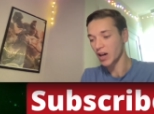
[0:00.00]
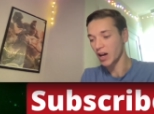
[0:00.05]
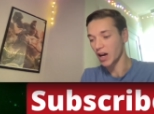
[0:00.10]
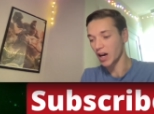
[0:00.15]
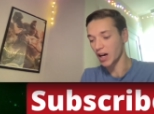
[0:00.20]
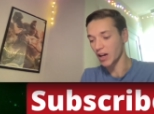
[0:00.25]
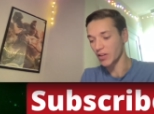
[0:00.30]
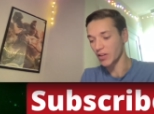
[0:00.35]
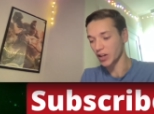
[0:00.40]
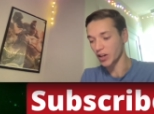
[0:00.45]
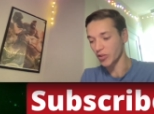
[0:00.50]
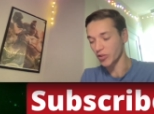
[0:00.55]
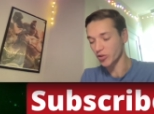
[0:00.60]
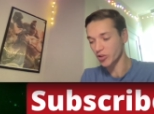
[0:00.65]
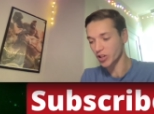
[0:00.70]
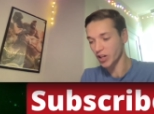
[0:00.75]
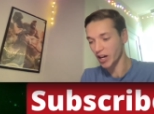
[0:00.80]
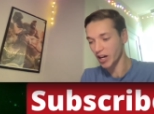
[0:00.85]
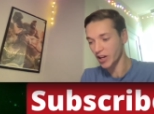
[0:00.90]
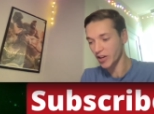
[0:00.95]
on the other
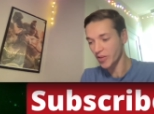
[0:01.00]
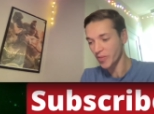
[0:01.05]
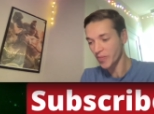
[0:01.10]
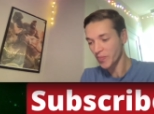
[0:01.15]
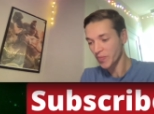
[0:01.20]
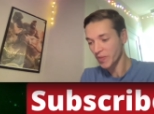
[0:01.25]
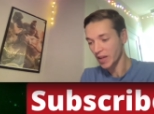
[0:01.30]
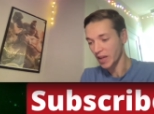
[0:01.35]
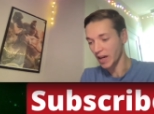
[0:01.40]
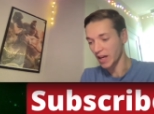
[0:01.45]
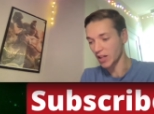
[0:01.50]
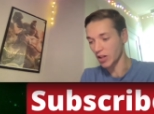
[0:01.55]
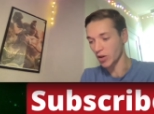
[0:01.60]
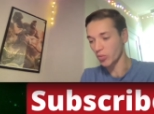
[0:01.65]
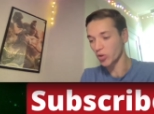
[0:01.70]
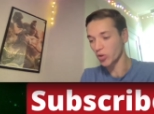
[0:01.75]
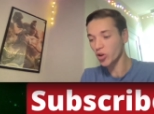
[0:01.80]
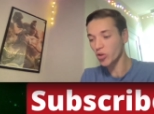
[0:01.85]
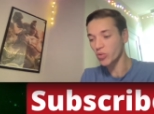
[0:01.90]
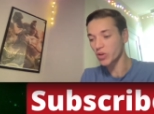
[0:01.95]
side, and
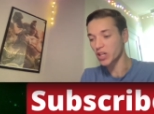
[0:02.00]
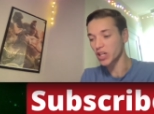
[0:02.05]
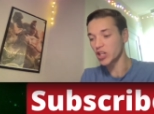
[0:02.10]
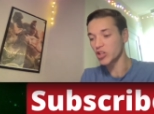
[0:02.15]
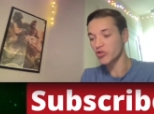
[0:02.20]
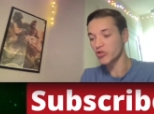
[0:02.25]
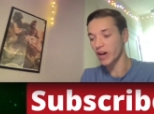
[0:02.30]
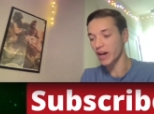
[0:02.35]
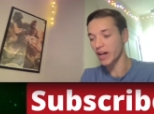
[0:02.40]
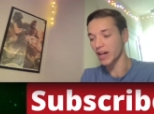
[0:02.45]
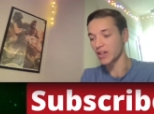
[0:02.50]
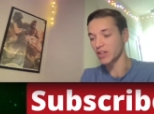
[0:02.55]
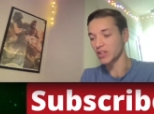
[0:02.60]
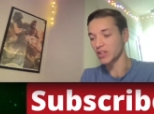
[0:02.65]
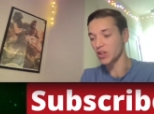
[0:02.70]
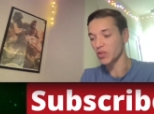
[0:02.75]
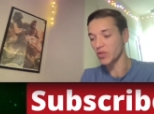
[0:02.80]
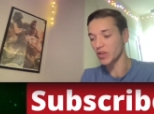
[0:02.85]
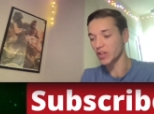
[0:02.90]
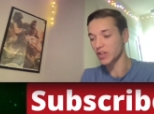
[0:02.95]
then we'll go E-Drag on
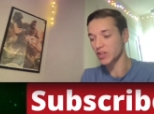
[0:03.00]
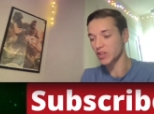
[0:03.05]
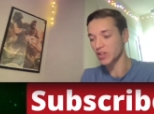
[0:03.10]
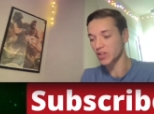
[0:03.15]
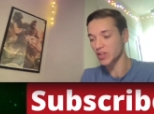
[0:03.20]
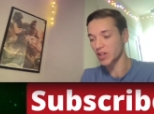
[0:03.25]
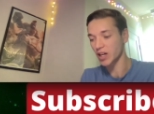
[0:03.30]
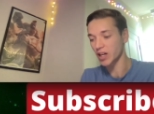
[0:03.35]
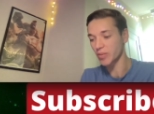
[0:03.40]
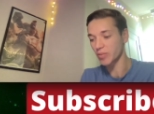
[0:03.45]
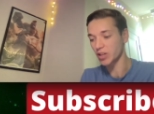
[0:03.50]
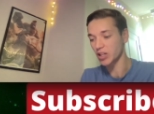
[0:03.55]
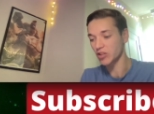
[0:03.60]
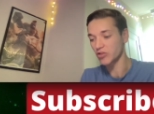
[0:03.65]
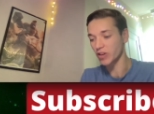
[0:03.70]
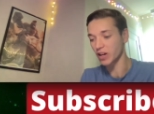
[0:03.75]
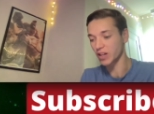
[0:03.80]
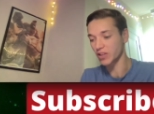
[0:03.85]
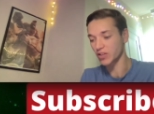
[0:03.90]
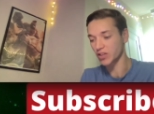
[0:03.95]
defense this time.
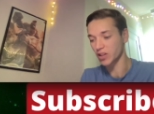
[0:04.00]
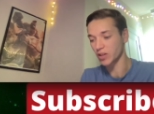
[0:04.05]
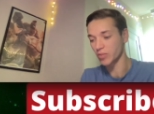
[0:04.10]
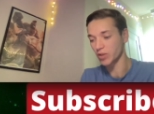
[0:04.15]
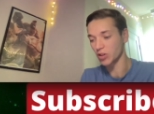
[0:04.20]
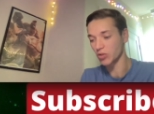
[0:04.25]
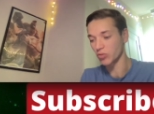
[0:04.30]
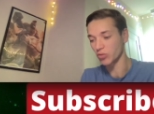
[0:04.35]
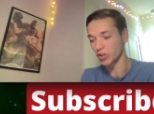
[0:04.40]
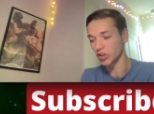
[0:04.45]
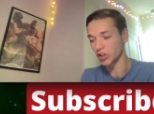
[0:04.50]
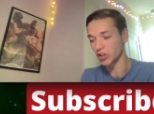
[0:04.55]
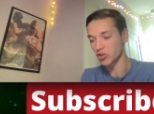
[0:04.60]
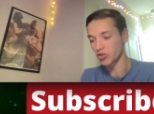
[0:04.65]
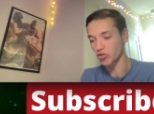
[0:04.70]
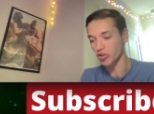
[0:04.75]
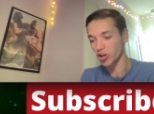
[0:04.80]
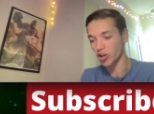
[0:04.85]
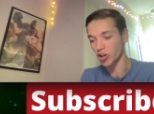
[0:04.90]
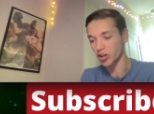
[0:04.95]
E-Drag is going to be a really
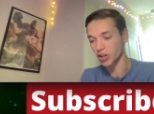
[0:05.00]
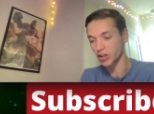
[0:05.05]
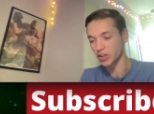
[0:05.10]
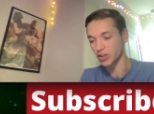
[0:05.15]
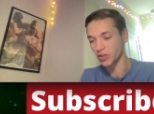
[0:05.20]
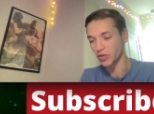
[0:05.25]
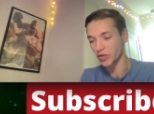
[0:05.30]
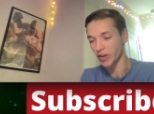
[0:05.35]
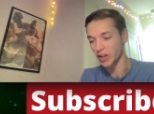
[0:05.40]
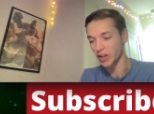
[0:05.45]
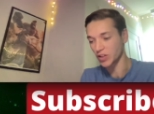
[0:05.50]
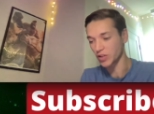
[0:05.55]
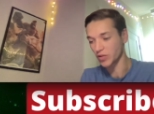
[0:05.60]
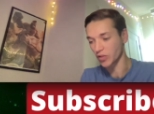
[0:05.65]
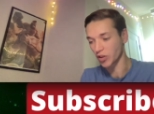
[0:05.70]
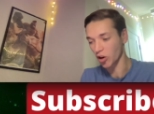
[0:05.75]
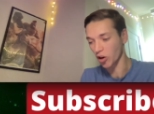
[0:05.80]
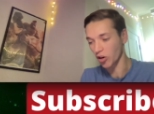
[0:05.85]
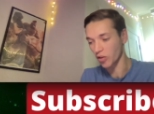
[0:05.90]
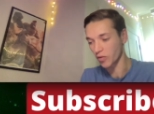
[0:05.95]
strong
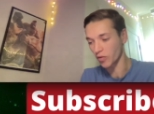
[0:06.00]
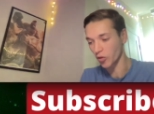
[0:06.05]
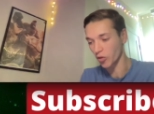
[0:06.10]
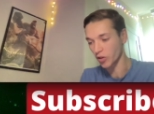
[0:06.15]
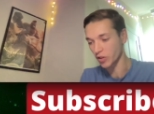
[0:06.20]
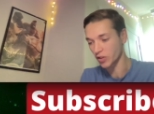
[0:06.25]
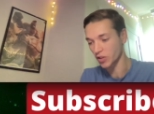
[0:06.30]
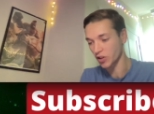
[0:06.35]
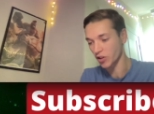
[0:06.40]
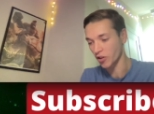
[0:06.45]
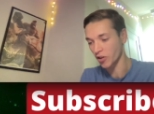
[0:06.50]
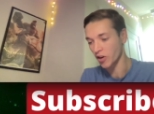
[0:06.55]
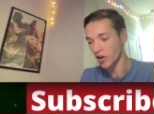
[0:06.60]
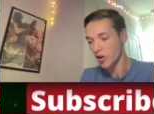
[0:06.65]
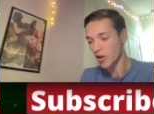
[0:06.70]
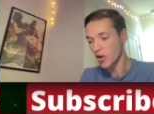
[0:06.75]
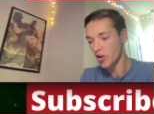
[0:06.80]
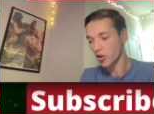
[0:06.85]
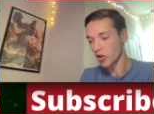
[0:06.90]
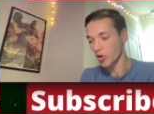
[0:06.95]
defensive card for us here.
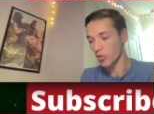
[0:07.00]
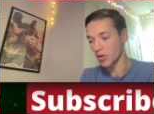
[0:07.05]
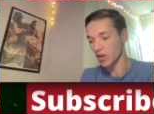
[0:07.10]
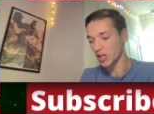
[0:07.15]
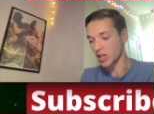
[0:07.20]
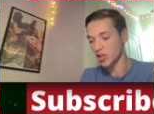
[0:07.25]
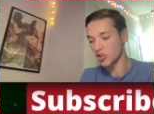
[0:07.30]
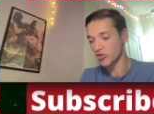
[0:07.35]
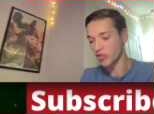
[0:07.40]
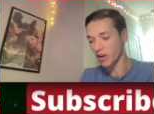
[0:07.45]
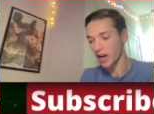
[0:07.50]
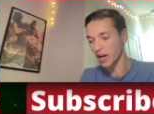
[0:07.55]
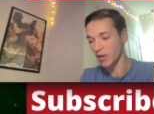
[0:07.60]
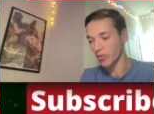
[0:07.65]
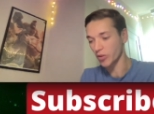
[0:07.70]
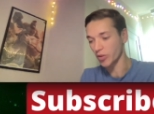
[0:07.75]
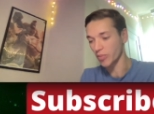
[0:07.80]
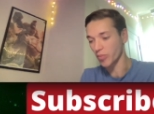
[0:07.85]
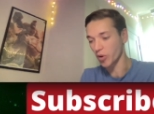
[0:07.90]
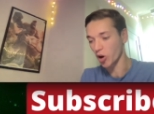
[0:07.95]
Go E-Drag
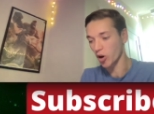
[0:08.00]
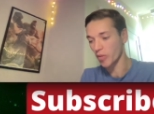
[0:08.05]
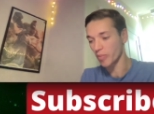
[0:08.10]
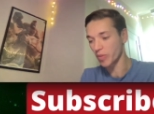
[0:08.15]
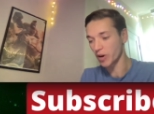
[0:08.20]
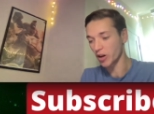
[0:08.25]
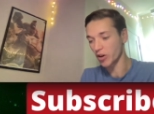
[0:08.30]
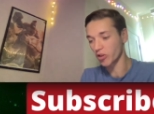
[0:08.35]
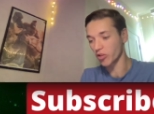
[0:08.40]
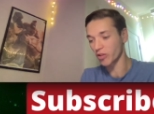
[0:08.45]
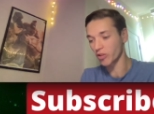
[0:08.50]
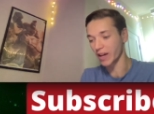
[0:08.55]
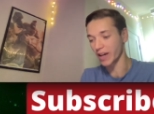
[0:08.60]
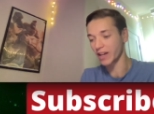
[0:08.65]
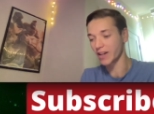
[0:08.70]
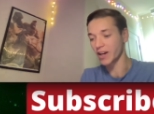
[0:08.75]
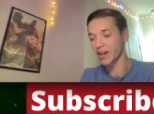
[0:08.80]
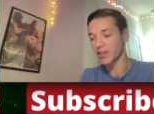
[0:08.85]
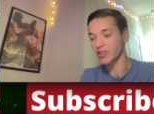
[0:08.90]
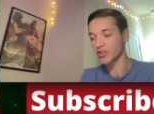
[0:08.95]
with a Barb Barrel,
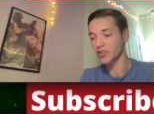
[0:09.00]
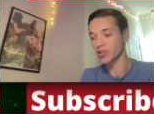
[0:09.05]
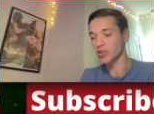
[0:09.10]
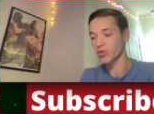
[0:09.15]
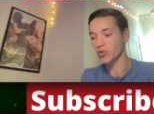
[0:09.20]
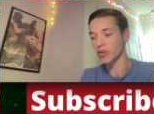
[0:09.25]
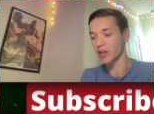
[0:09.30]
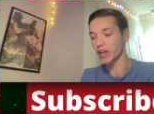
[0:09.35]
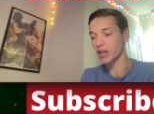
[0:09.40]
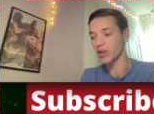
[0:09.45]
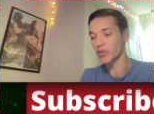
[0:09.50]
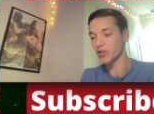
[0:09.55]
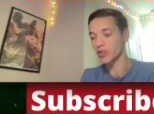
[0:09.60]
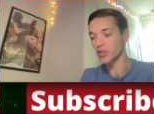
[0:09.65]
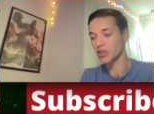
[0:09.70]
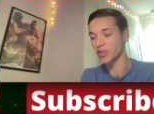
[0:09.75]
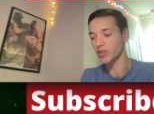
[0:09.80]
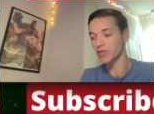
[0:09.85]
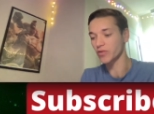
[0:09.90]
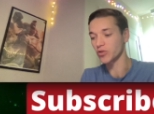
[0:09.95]
and honestly Tornado this
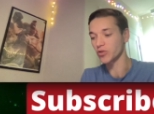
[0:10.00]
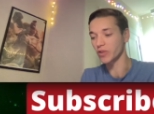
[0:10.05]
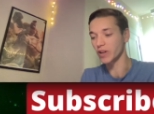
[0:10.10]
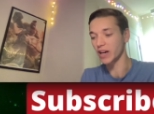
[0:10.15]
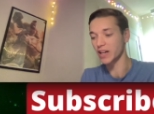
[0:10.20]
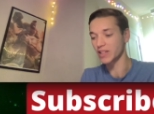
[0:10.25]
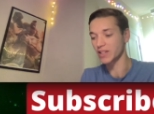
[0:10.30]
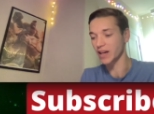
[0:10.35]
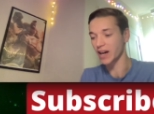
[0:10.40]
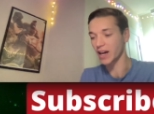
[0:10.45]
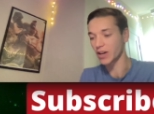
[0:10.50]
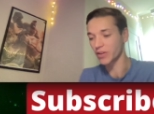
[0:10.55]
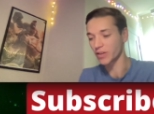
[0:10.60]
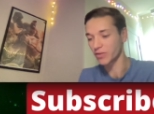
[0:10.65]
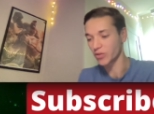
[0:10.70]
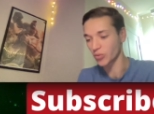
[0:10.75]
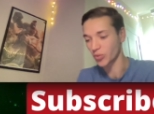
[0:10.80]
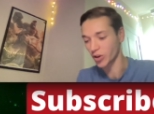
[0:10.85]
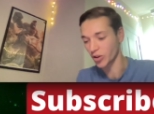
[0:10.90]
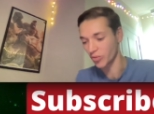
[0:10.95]
stuff too, guys. I don't
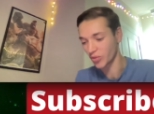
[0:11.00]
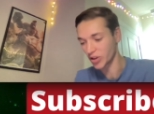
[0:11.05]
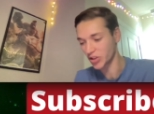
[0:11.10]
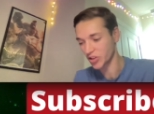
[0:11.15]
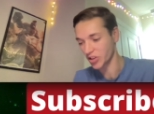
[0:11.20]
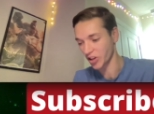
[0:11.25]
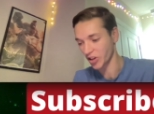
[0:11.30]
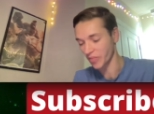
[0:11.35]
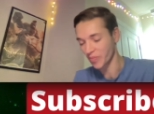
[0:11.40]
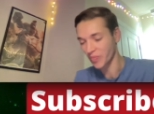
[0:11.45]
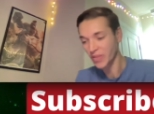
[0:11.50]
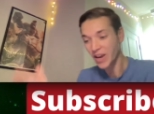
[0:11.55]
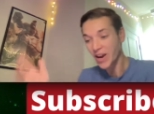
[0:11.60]
even want to risk it.